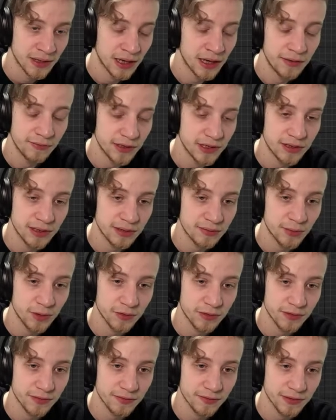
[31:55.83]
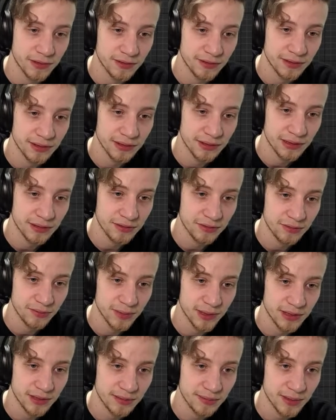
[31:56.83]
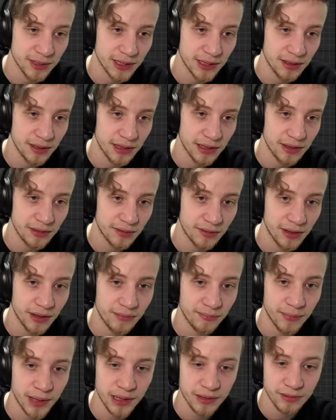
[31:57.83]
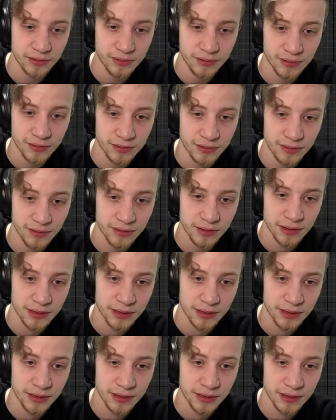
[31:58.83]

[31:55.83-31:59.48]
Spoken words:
Which most often tends to be some delay or like macro or